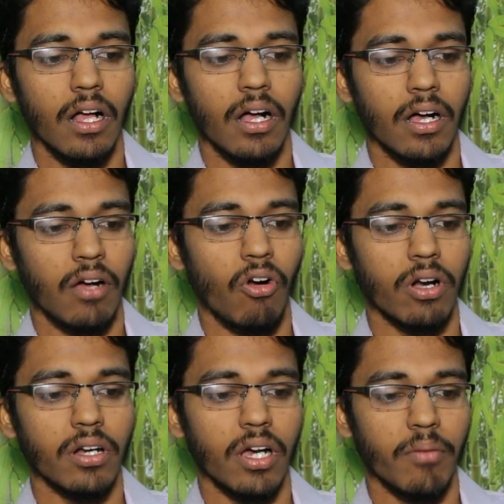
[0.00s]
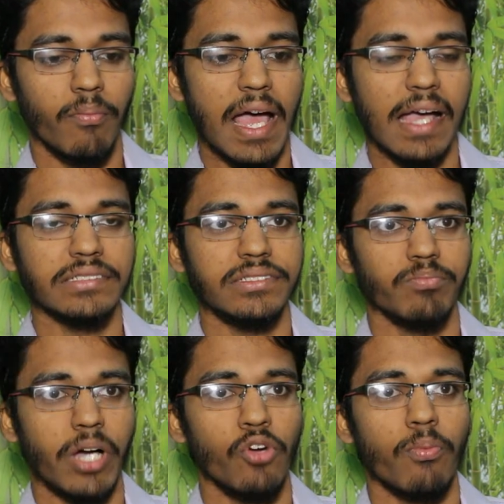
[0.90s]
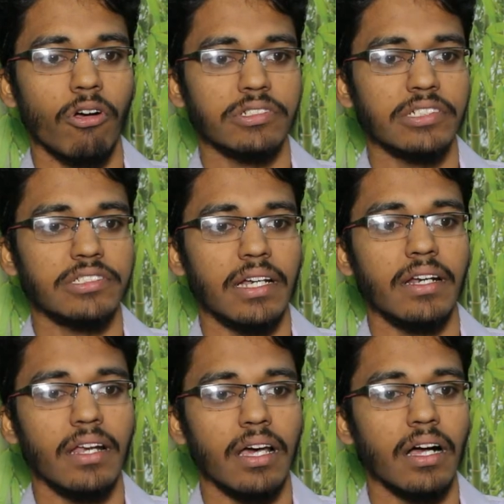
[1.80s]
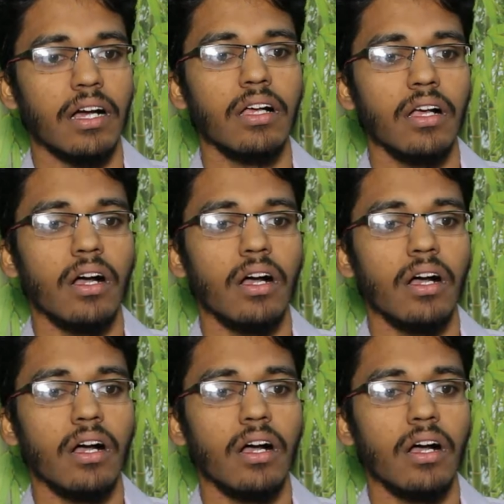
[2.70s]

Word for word: on Max bioprocess and